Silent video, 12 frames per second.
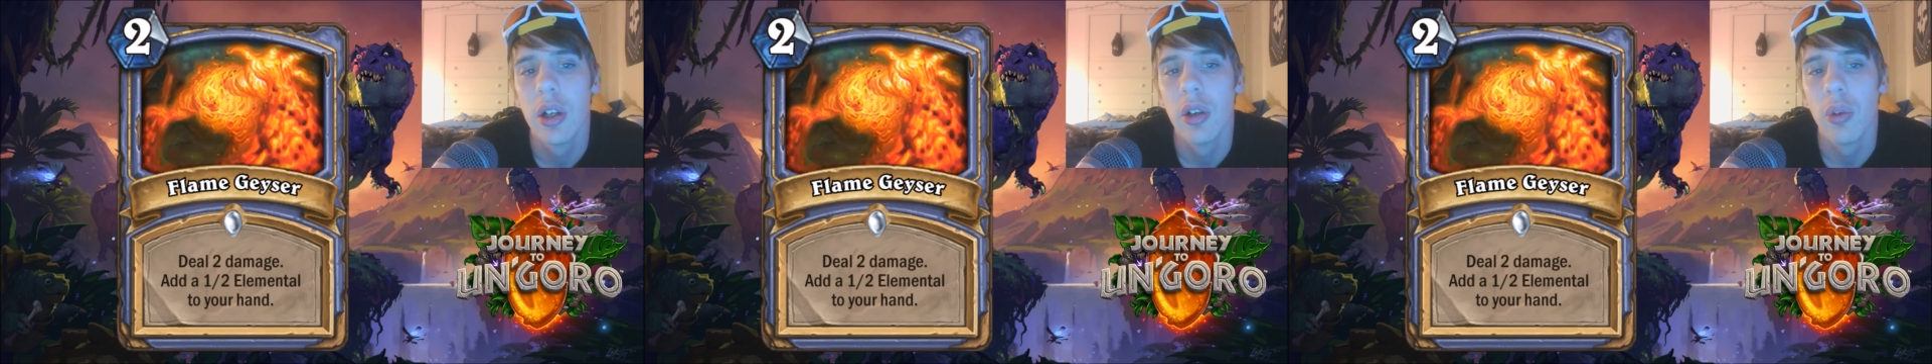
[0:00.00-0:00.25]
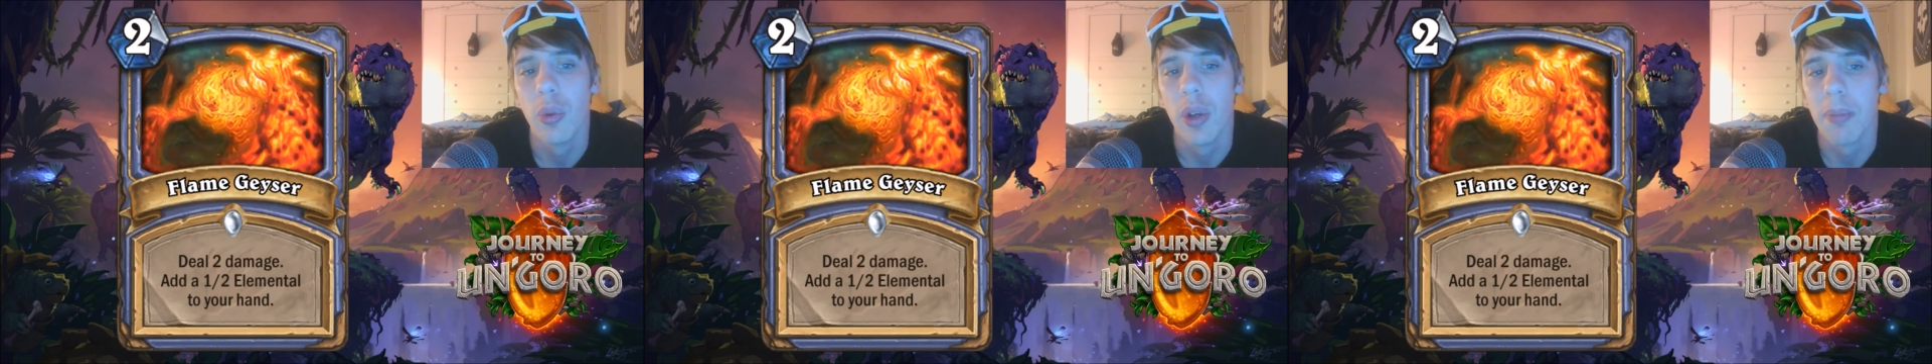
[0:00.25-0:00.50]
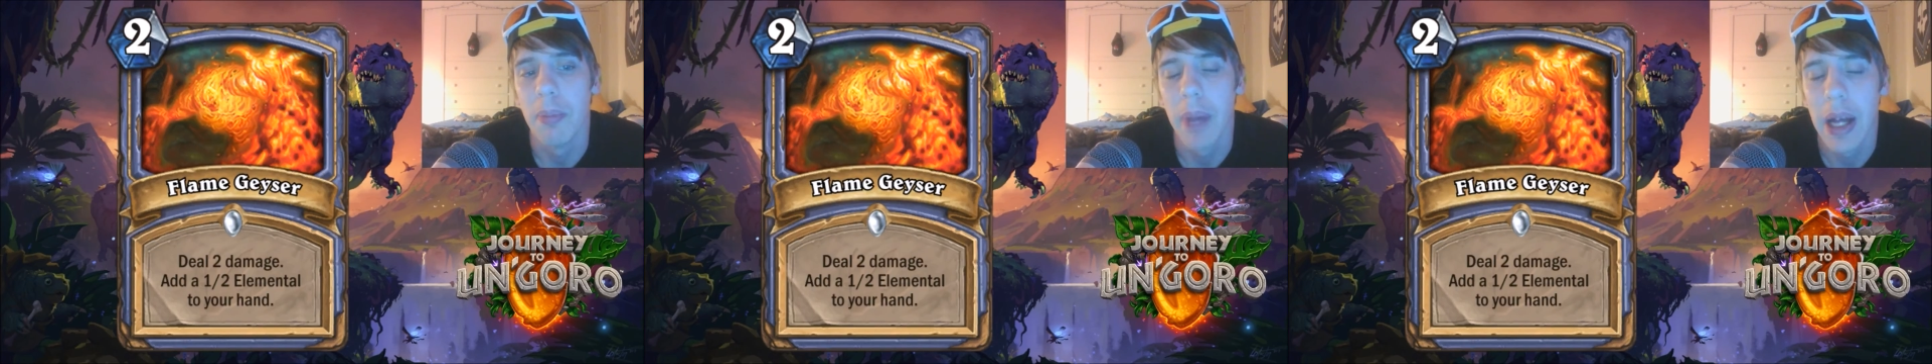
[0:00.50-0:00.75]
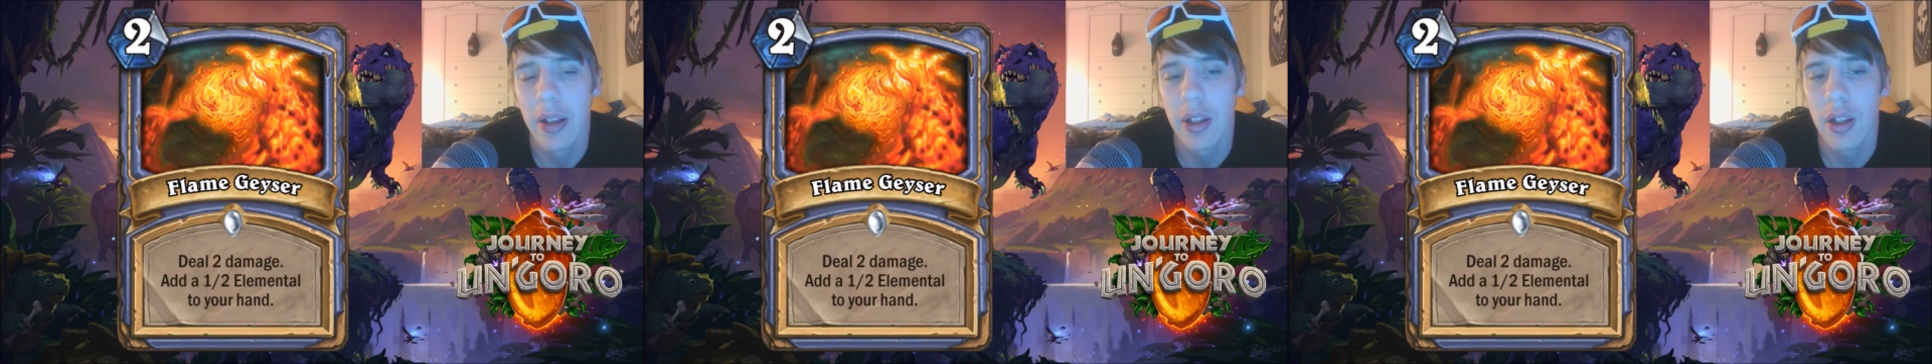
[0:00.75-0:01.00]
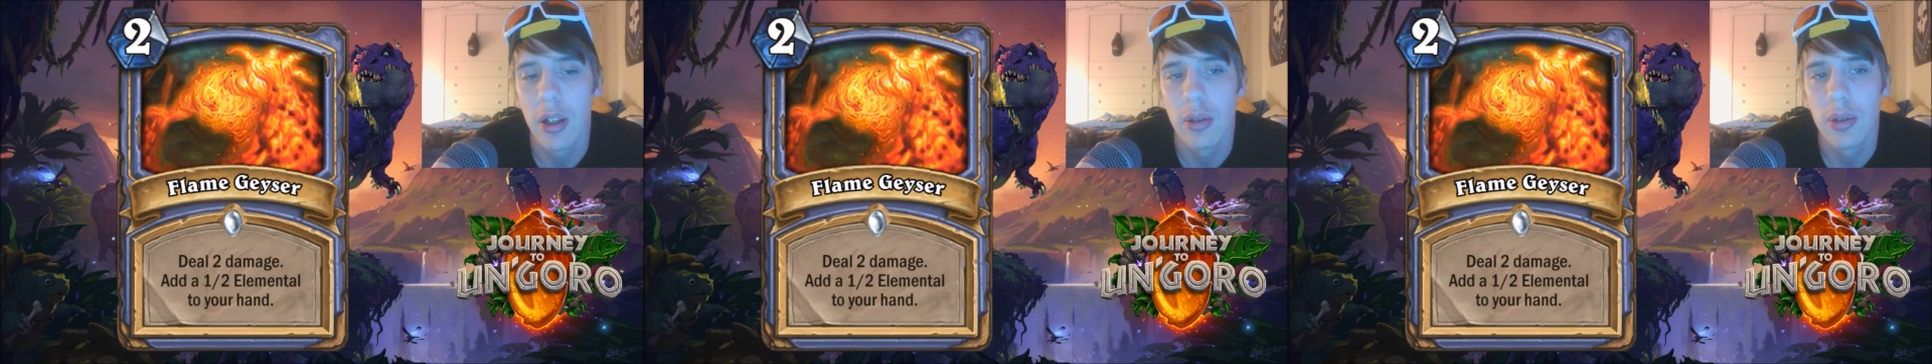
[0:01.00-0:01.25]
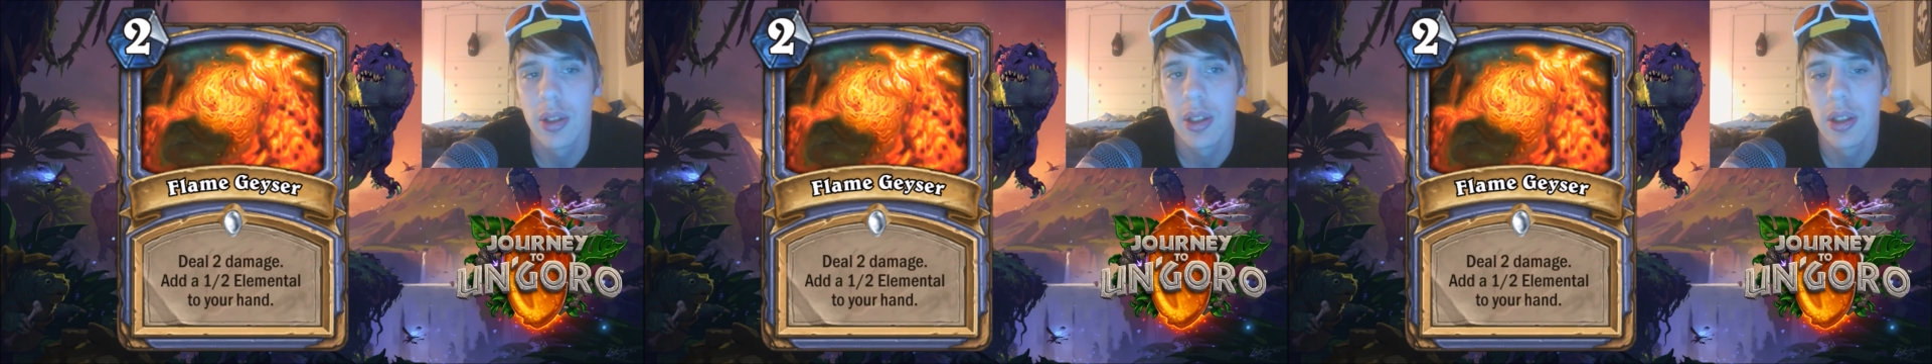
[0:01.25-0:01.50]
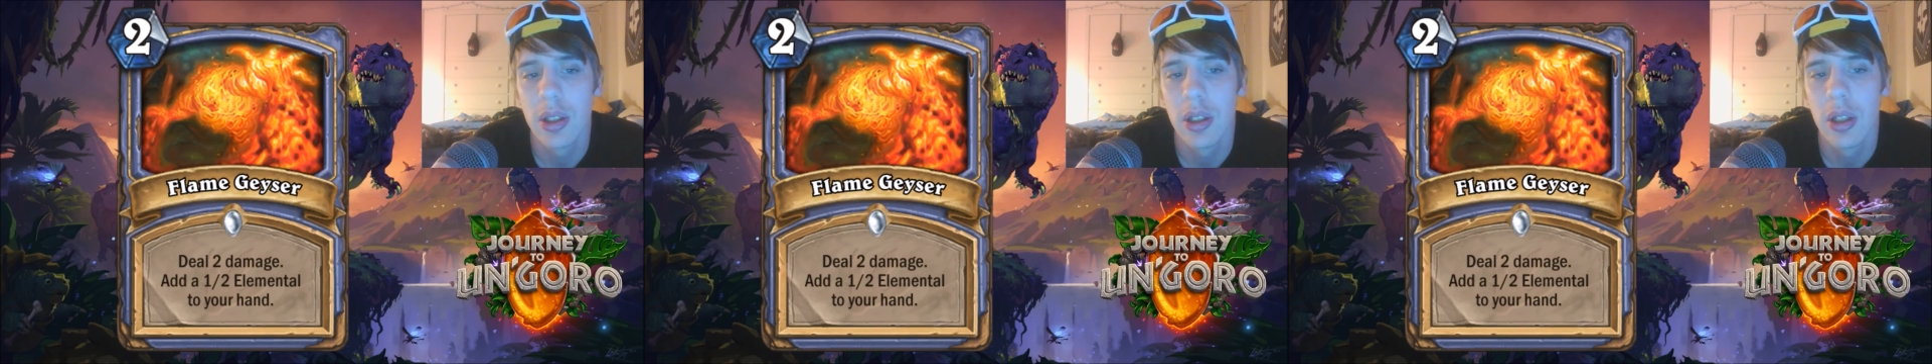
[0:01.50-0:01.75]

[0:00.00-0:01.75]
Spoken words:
With Malygos,